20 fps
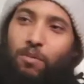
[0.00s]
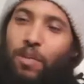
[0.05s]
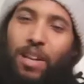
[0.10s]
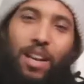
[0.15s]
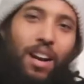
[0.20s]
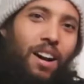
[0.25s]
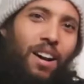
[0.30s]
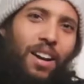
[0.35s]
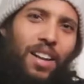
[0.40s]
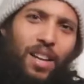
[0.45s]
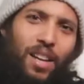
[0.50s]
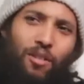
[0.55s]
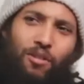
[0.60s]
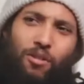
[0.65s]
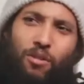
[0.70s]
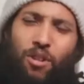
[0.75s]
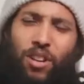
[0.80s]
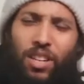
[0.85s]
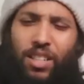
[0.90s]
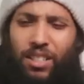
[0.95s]
be our
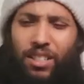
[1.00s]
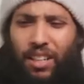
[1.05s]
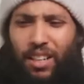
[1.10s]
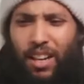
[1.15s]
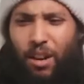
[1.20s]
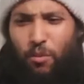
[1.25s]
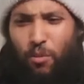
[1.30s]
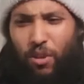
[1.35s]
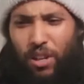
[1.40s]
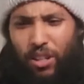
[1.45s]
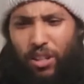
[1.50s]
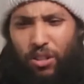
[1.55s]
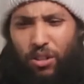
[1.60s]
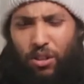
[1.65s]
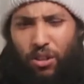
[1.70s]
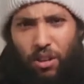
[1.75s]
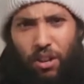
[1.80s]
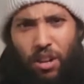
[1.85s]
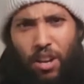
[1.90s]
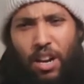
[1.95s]
hero. He said that we
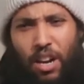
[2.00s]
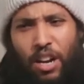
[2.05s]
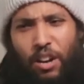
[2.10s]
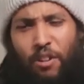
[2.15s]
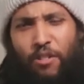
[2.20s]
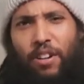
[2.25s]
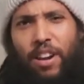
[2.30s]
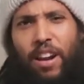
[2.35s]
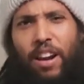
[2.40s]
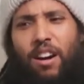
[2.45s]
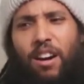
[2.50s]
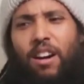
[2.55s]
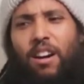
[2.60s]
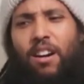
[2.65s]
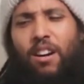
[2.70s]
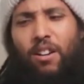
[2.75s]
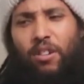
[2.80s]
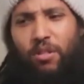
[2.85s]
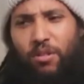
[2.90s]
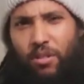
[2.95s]
should create
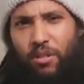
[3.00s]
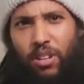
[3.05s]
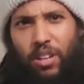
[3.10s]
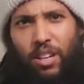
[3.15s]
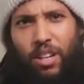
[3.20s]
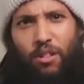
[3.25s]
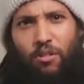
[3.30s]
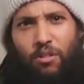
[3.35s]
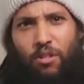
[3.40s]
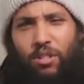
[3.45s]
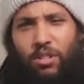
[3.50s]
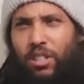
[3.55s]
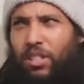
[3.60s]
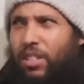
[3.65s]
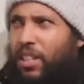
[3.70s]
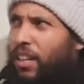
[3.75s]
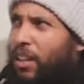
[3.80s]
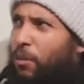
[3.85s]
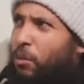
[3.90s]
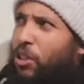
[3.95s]
our own heroes. He
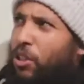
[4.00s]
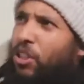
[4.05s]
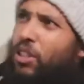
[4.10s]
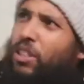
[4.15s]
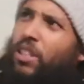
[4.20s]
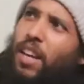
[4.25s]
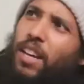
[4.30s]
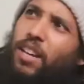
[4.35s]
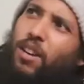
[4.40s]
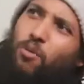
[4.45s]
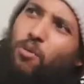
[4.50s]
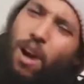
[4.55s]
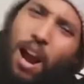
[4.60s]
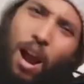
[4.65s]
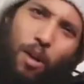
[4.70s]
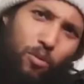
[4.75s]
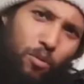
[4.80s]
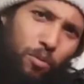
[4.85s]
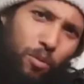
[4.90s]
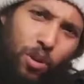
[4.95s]
said that we should take the
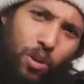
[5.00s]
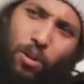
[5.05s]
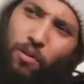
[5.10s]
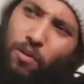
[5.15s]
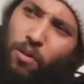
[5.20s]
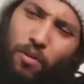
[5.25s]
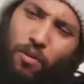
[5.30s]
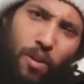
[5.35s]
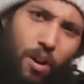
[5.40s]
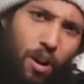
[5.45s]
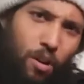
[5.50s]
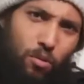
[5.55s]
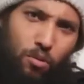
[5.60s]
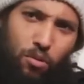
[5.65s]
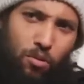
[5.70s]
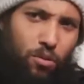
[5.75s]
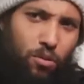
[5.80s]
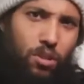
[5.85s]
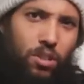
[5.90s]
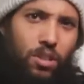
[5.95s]
white woman off of our
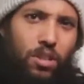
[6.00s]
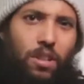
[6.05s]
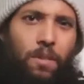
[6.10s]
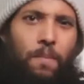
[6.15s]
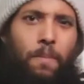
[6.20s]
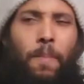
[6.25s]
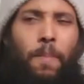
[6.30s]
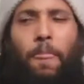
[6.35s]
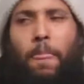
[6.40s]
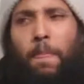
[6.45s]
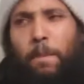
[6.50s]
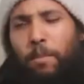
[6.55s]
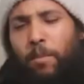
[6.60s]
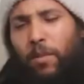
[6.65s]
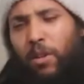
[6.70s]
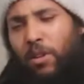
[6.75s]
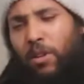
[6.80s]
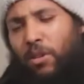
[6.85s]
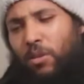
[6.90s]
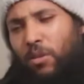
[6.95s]
walls.
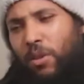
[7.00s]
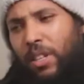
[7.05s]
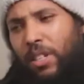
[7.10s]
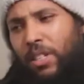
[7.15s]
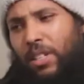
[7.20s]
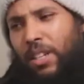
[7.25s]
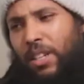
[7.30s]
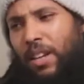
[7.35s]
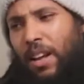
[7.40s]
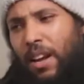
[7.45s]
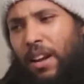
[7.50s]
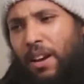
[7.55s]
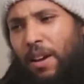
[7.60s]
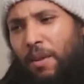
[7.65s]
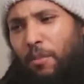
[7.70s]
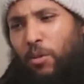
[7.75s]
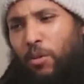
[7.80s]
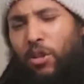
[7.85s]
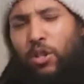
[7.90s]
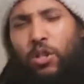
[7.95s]
He said that
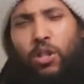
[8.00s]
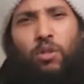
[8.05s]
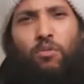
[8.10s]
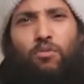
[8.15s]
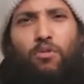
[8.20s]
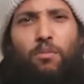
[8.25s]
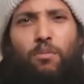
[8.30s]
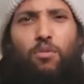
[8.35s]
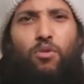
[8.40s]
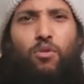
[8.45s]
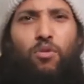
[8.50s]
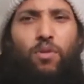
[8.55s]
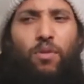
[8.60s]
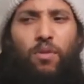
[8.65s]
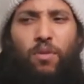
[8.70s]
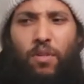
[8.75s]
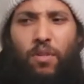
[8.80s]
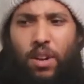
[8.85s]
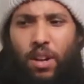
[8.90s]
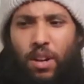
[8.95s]
we shouldn't
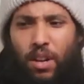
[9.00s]
remove,